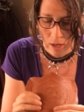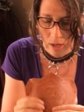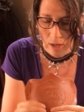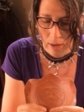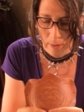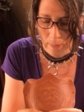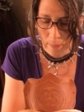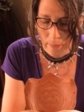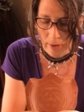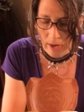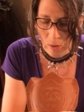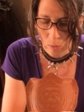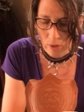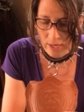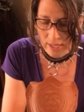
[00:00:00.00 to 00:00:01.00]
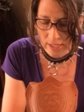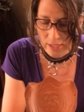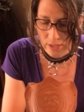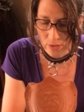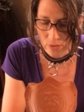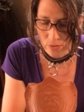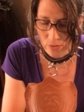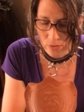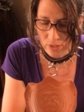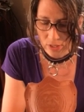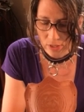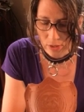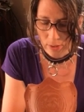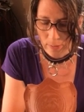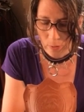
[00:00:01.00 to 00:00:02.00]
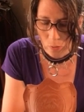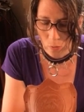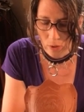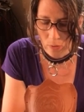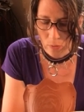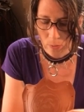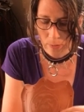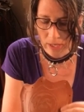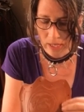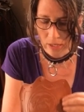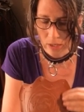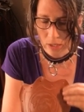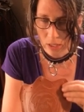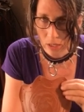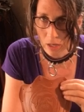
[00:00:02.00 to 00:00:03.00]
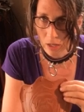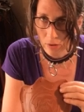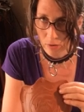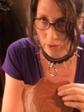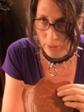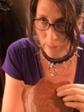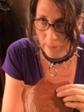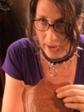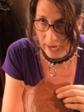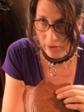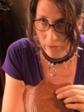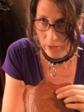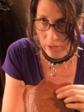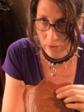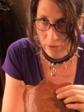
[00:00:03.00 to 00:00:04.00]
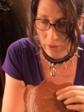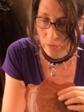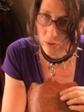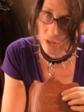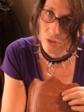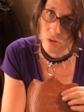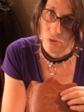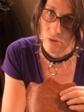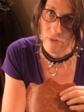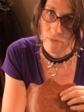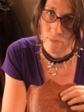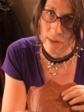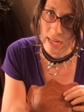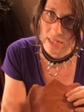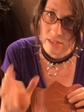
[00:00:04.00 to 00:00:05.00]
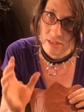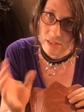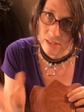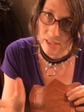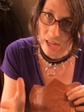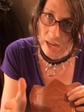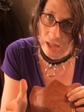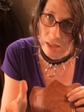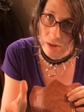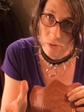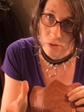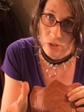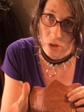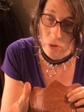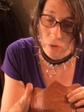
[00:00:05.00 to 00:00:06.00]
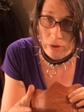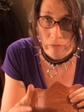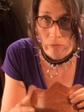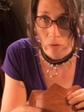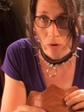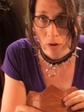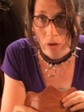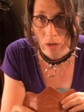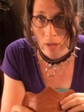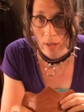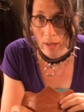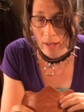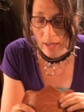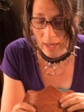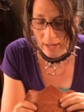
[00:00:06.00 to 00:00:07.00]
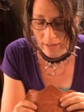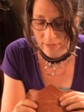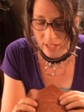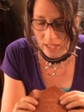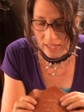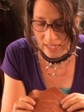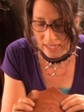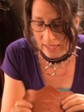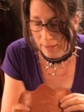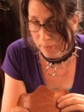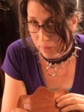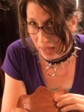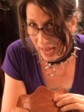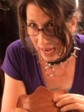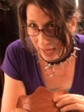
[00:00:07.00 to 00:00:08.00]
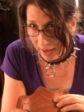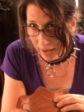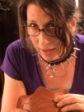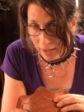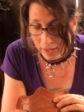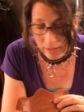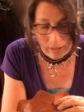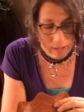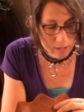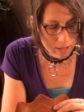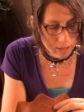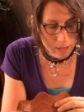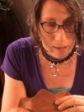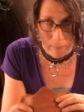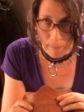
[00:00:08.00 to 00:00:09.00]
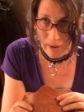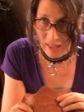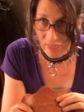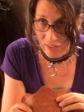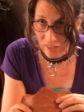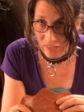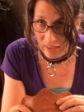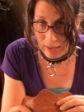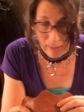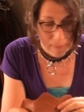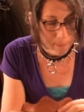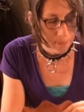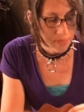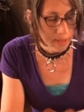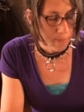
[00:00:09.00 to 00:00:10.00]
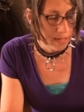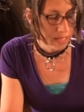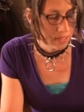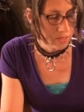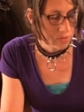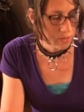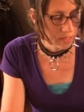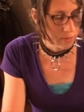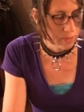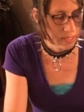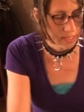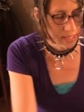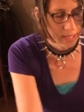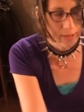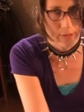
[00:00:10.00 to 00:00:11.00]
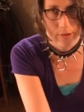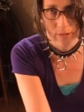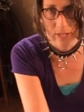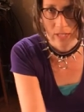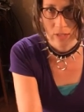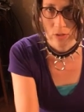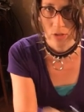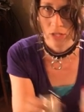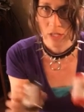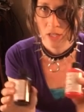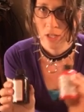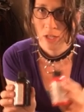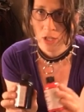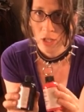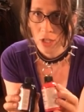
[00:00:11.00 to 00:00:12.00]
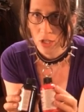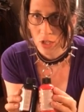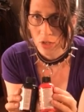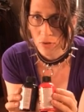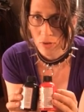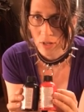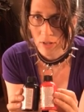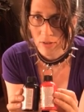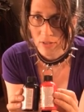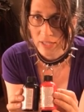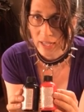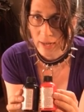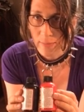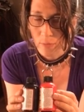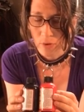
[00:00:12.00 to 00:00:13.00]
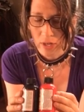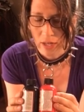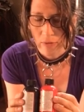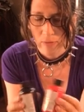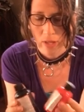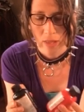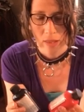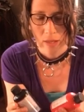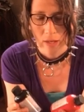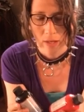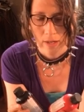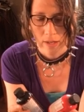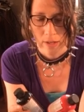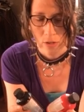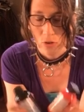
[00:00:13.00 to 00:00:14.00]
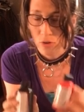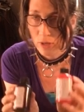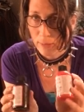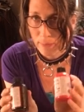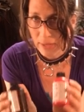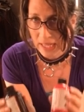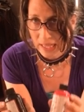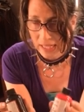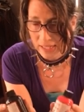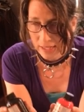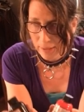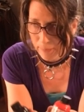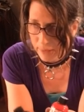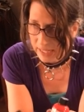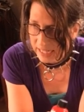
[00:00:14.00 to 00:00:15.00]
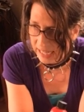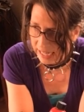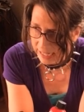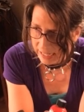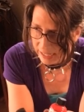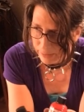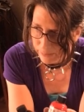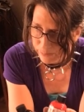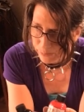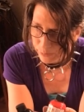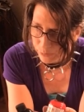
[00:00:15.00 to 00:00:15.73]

um, I wanted to determine what would be a good color on the background that would sort of match the style I was going for. I've selected a black. Um, I think they, they balance really well together. These are the, the two colors that I'm working with. You can pick these up at Tandy.